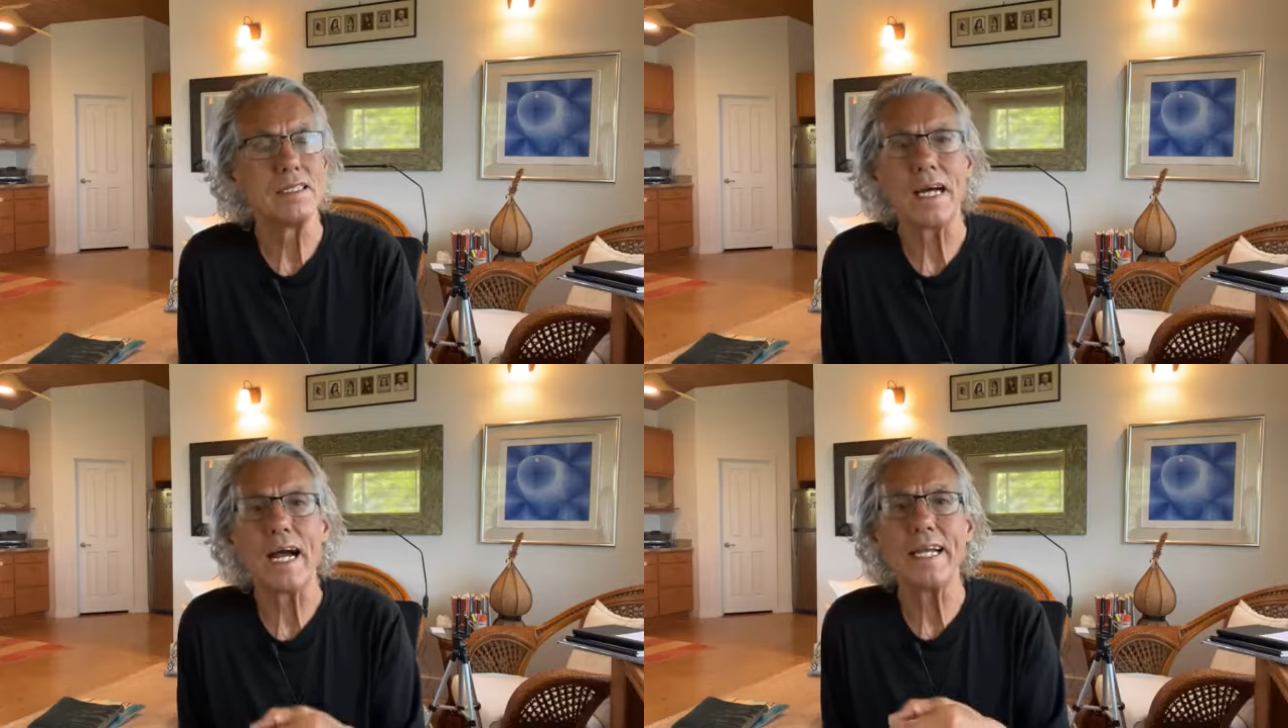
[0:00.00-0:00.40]

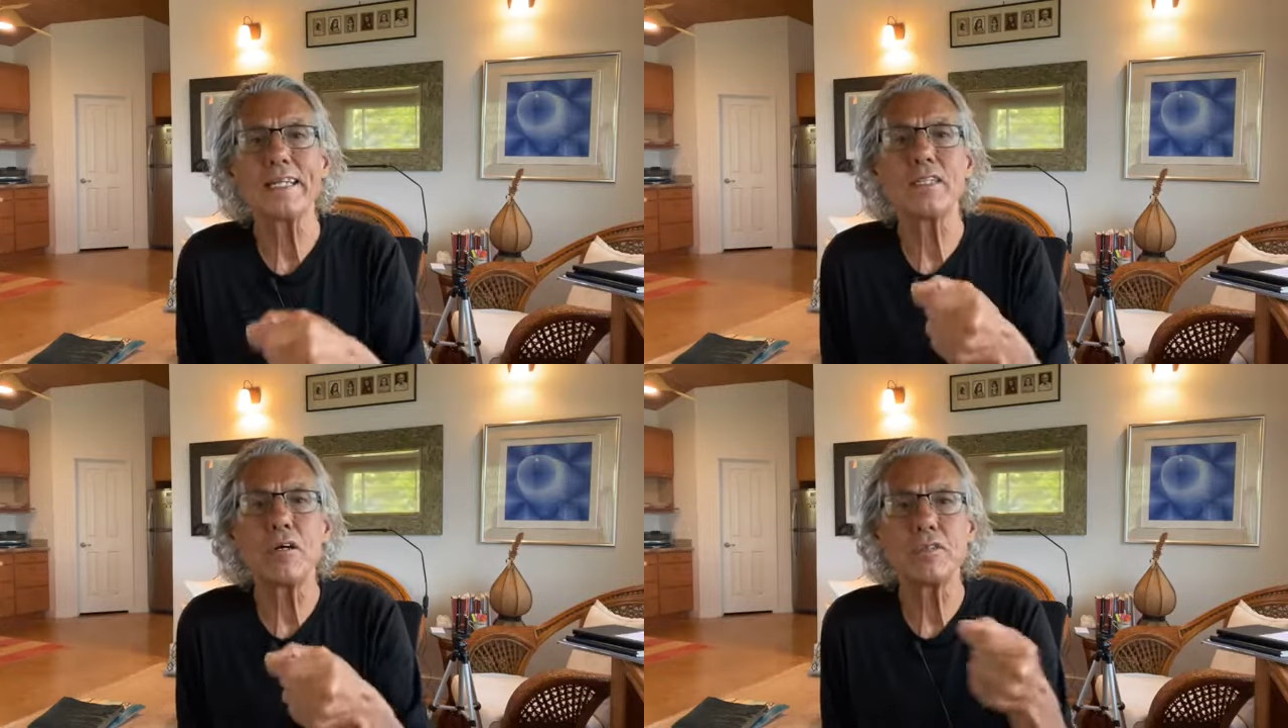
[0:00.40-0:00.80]

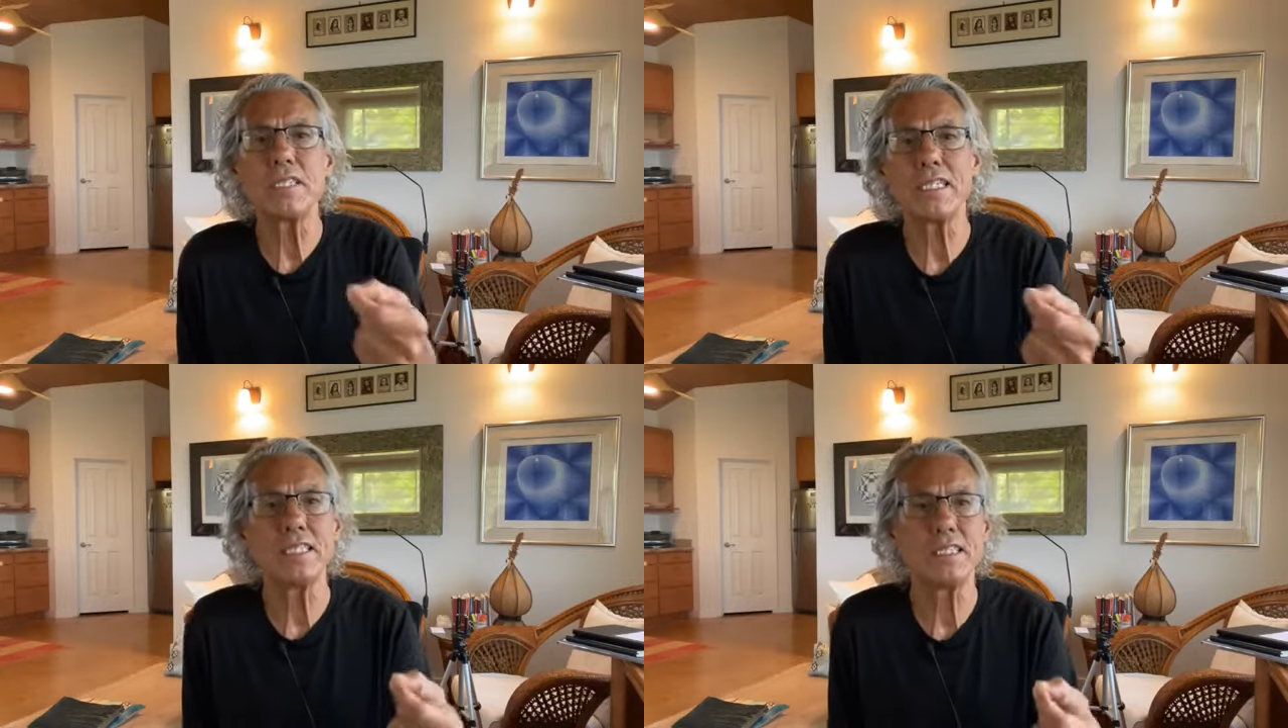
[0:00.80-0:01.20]

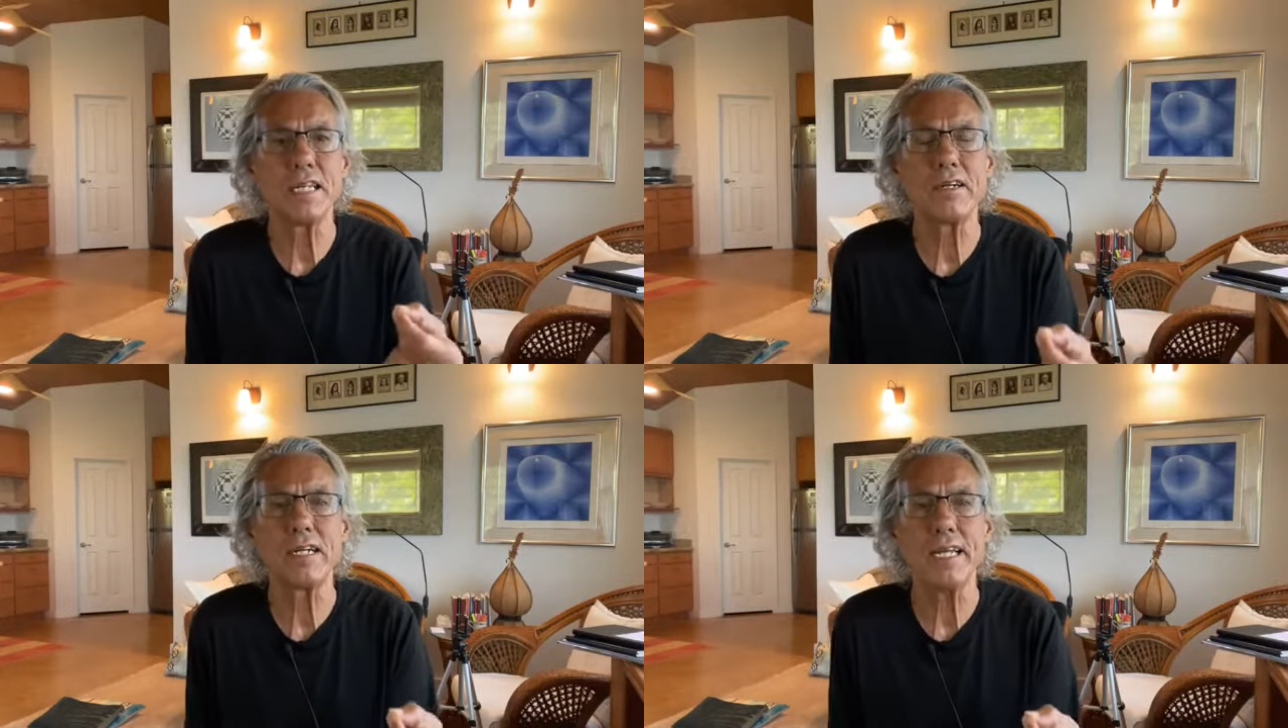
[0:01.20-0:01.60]
diagnoses
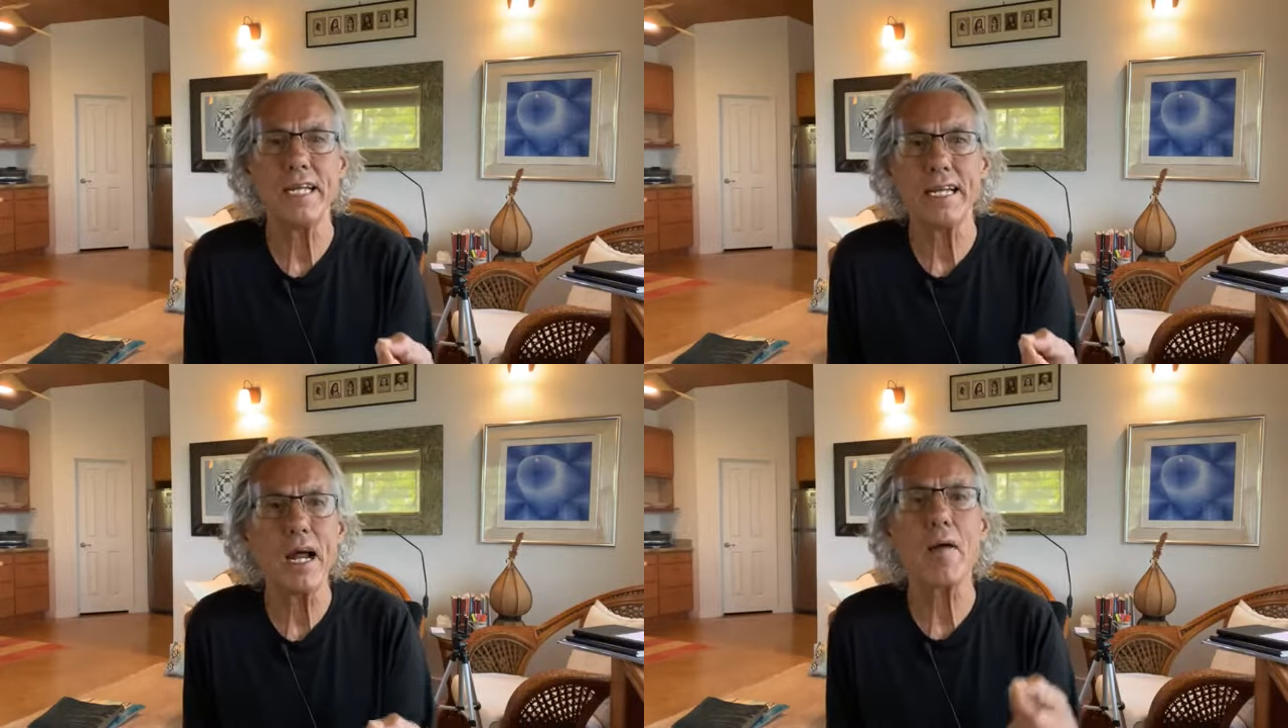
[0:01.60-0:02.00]
that are
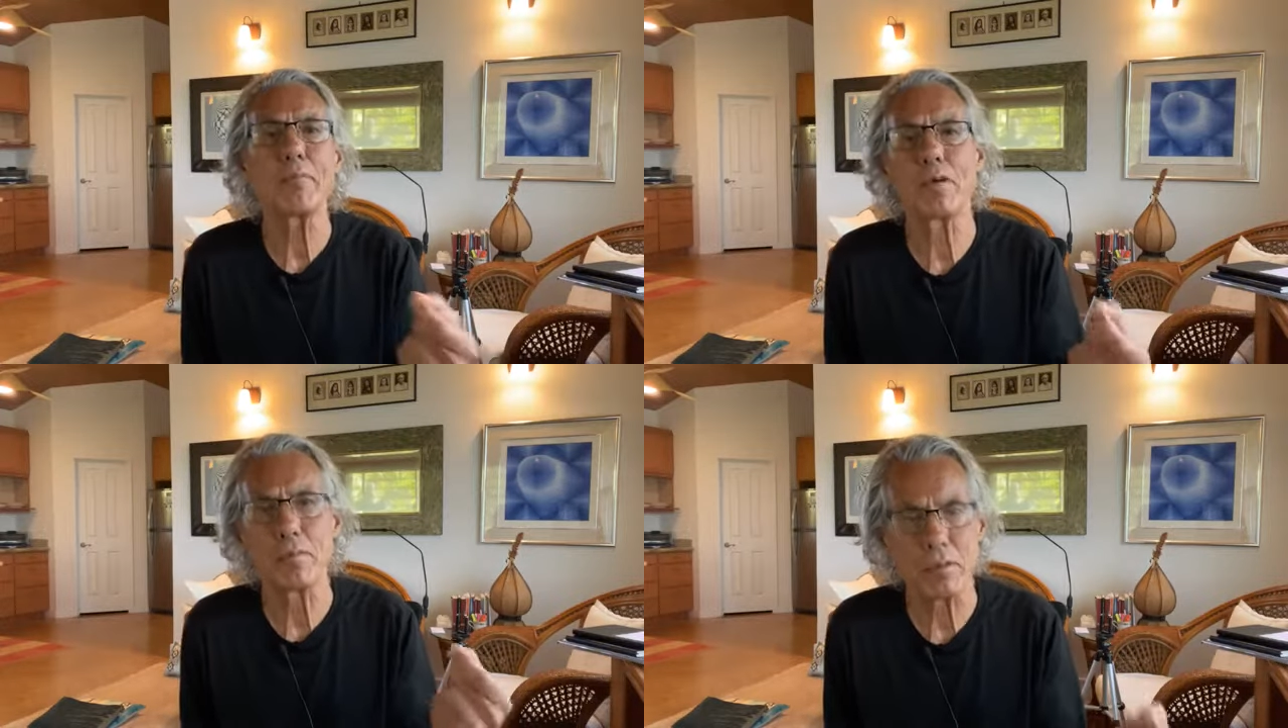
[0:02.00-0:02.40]

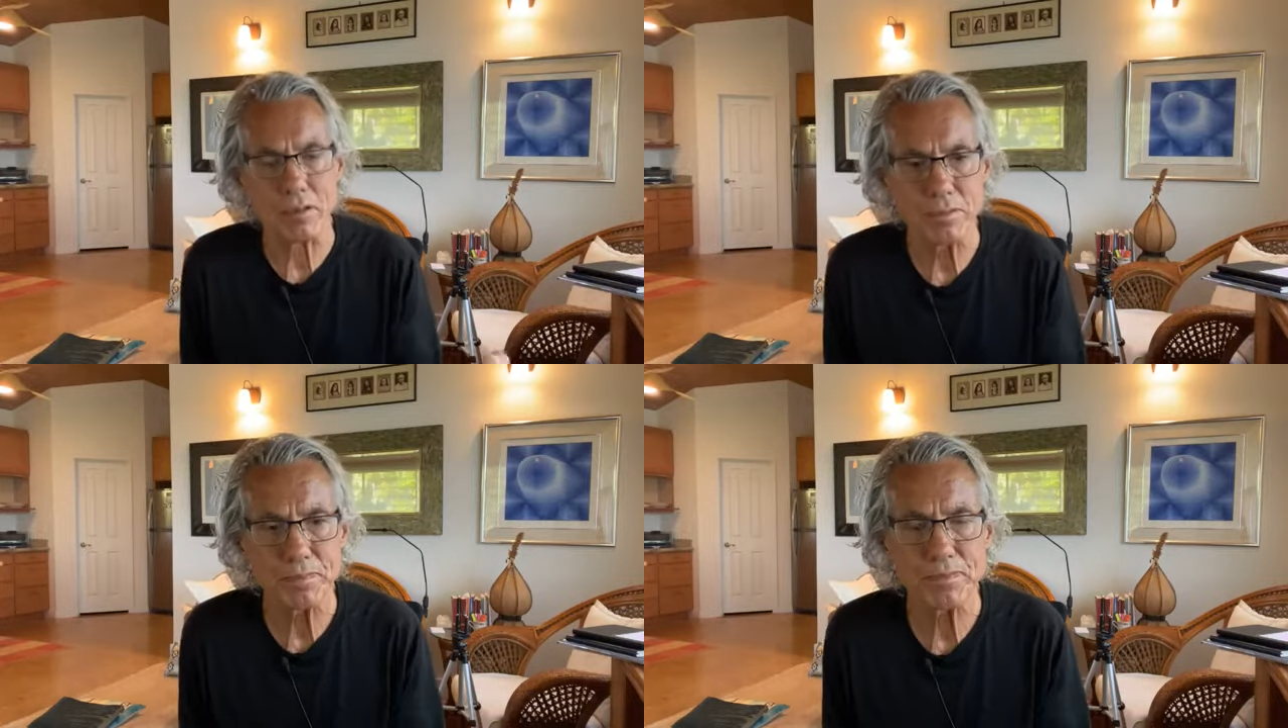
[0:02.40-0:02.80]

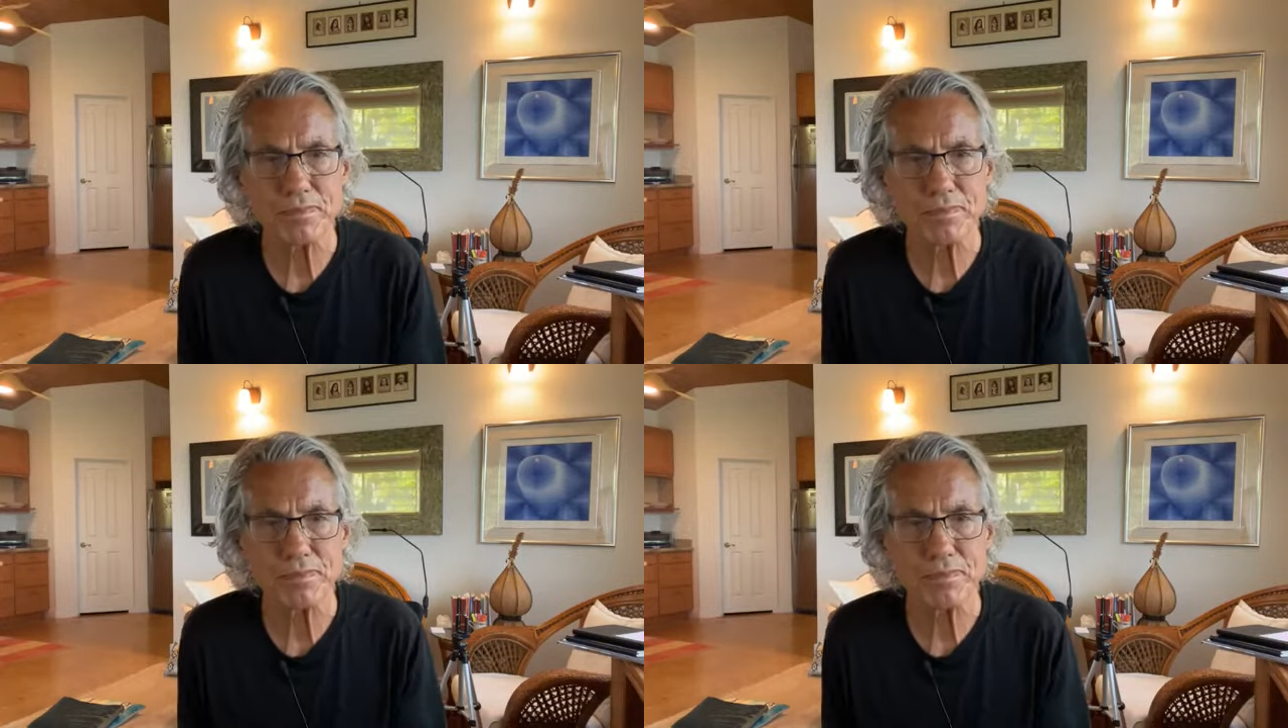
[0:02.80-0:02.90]
inoperable